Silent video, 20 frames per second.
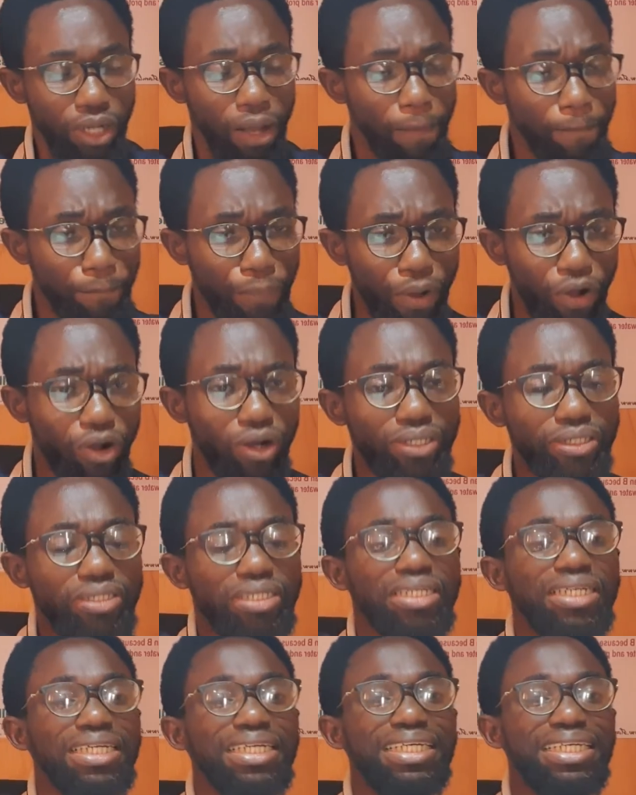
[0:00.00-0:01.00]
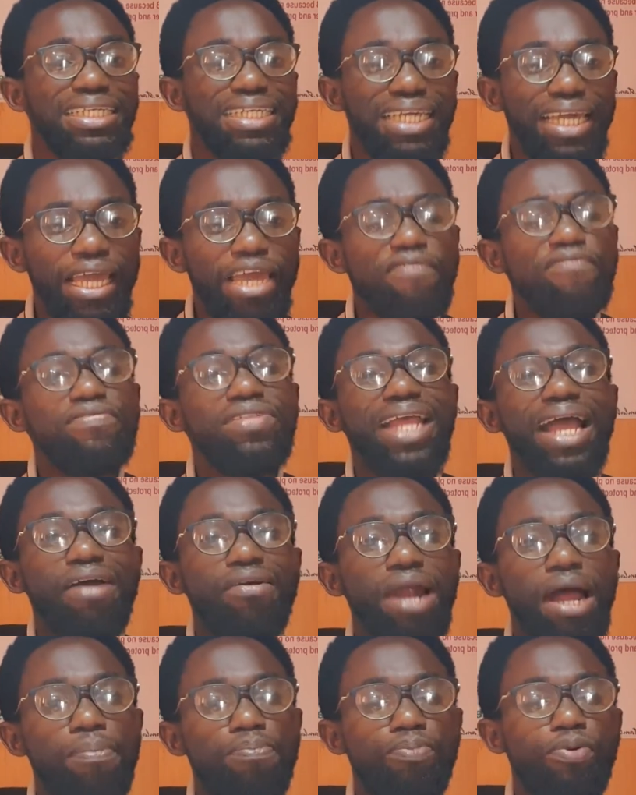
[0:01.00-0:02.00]
But if there
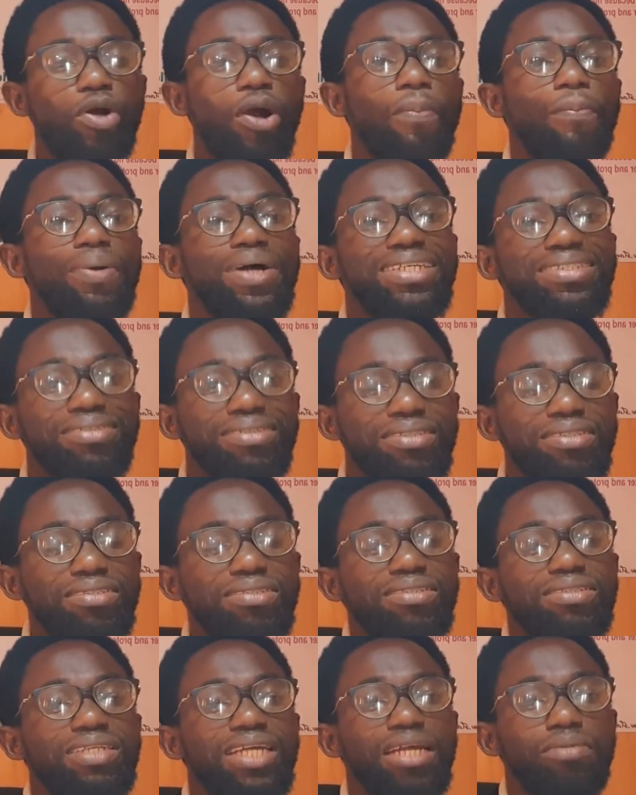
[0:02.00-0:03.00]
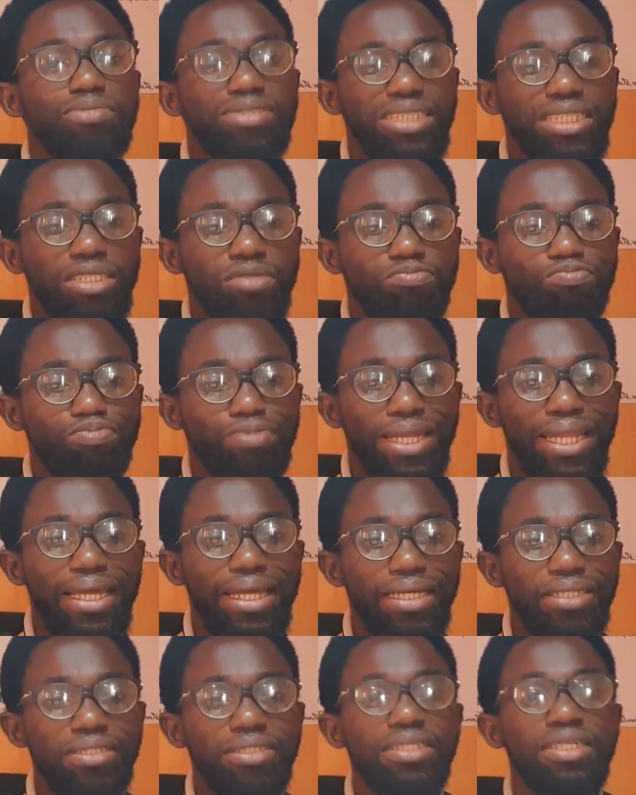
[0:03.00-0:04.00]
are proper systems in
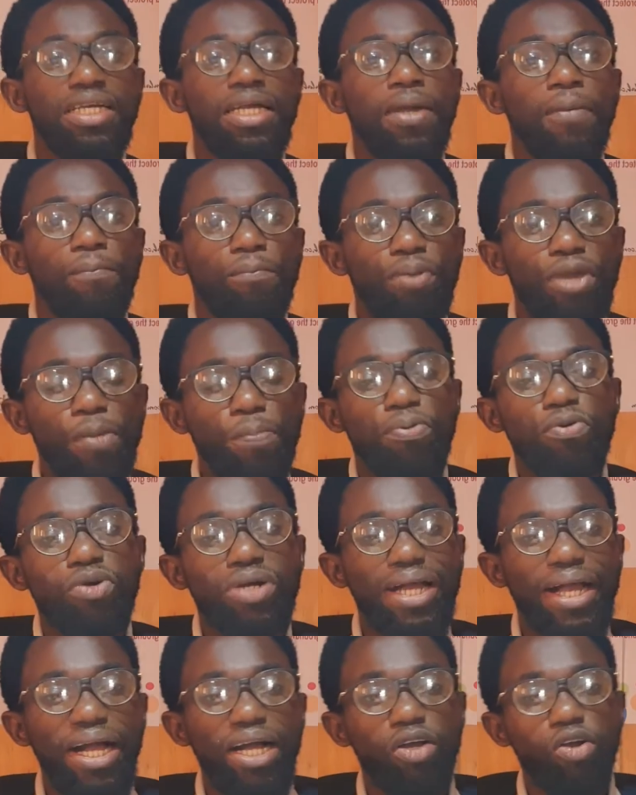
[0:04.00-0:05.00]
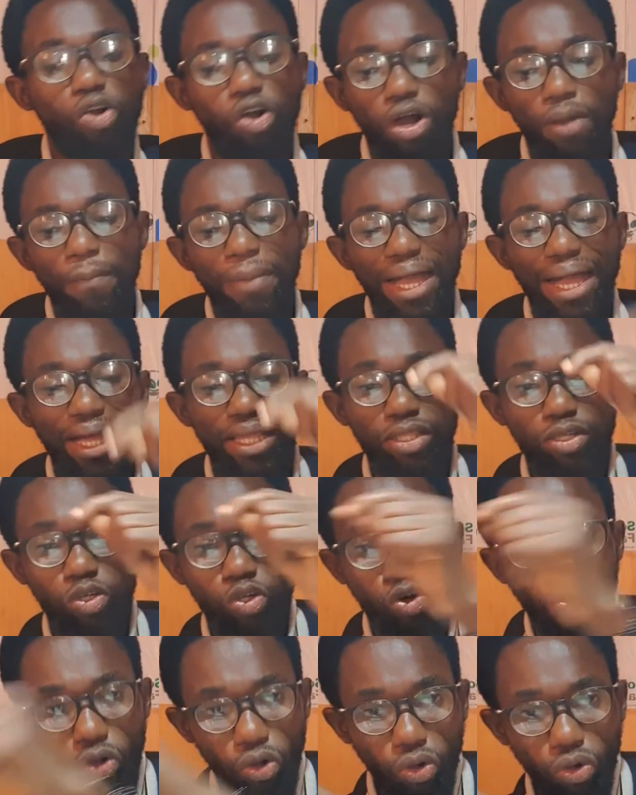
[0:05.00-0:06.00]
place, people can come
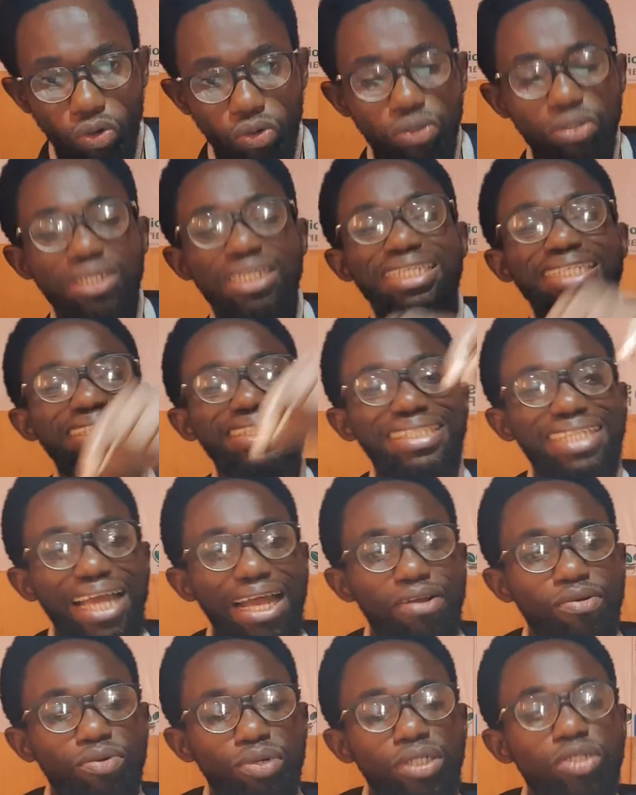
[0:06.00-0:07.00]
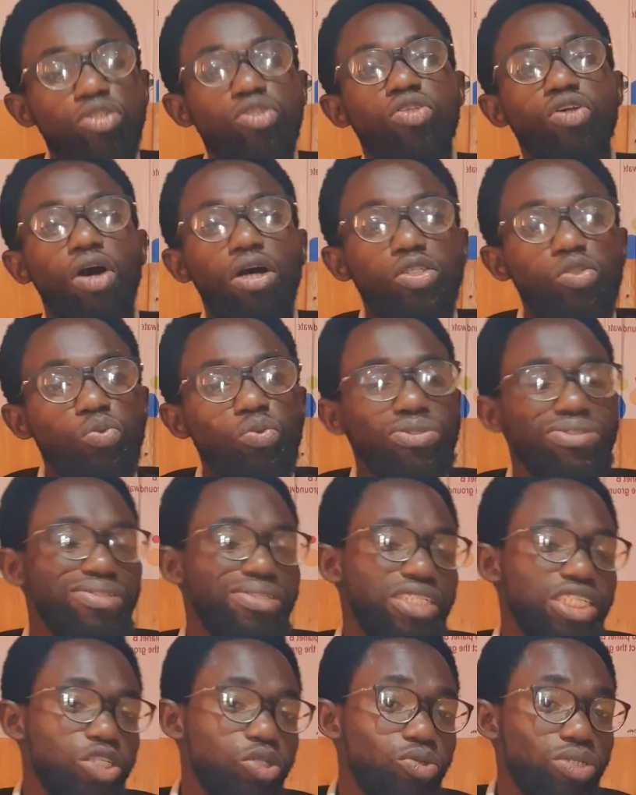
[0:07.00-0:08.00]
and go, the result will
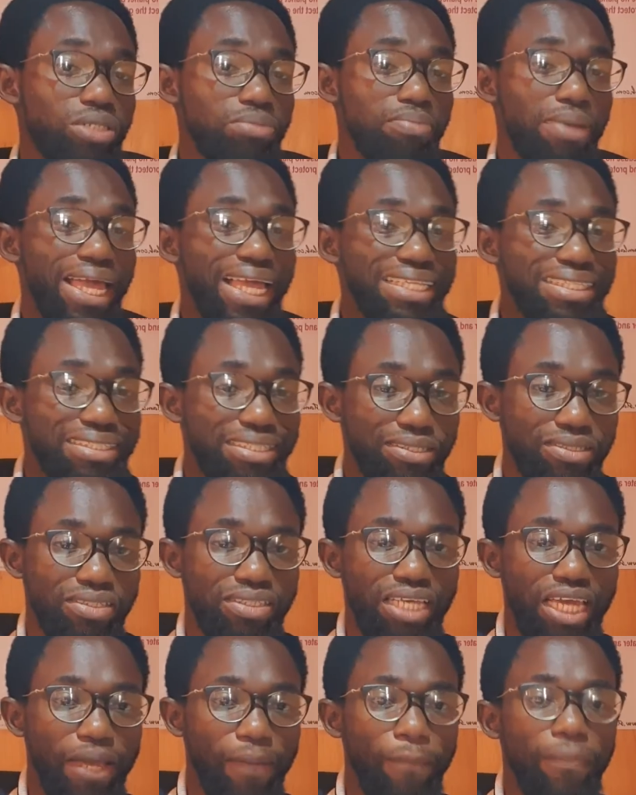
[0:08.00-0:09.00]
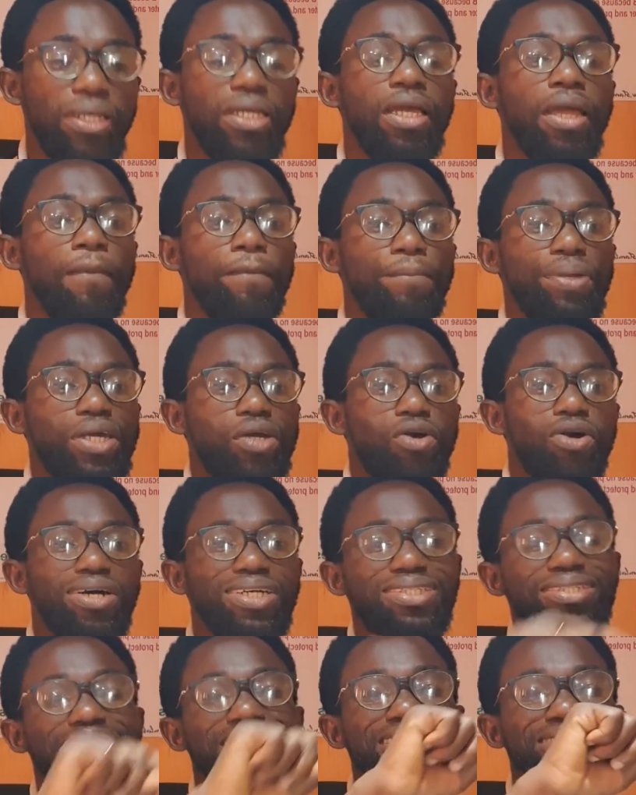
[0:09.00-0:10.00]
still remain the same,
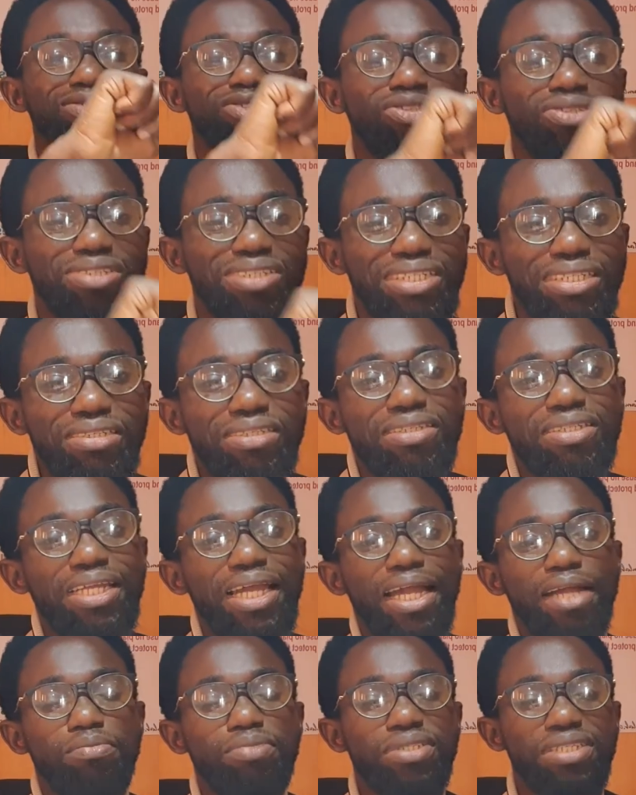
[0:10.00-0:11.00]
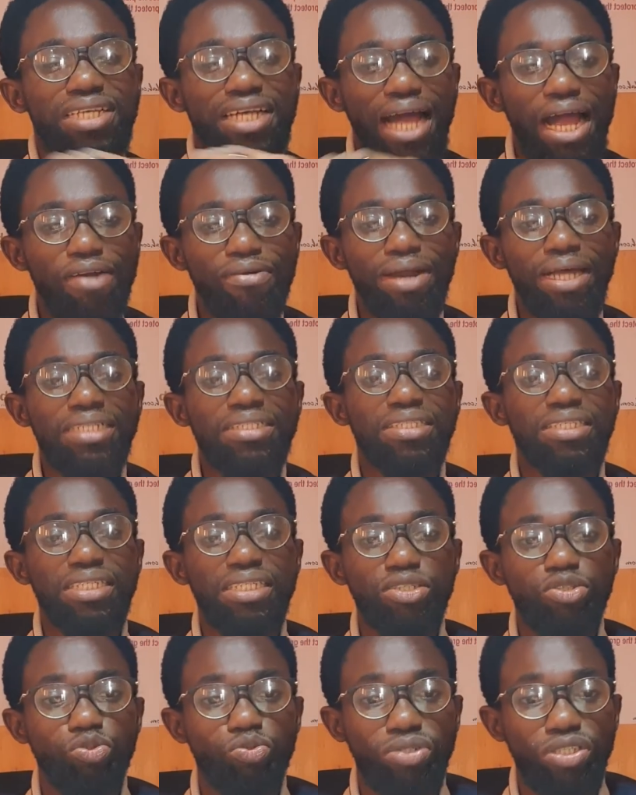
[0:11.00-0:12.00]
because systems
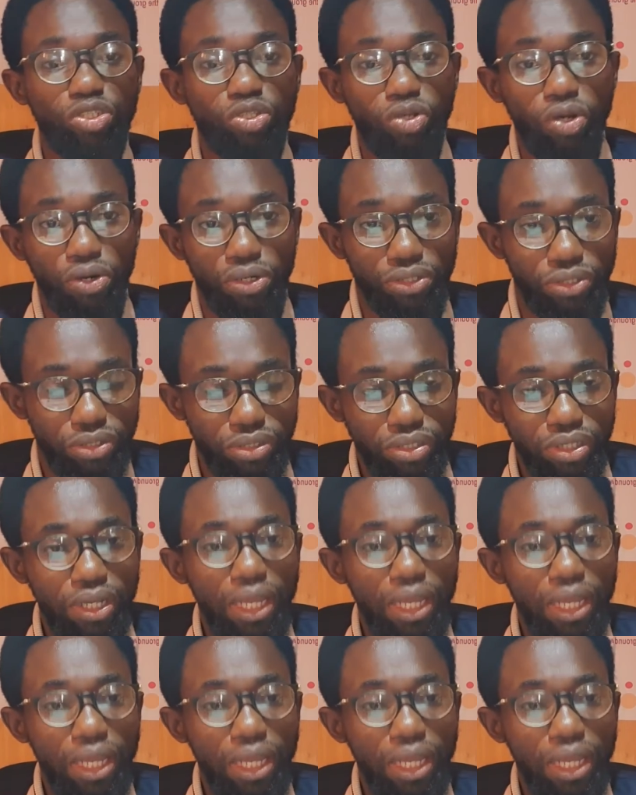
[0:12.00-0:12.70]
guarantees results.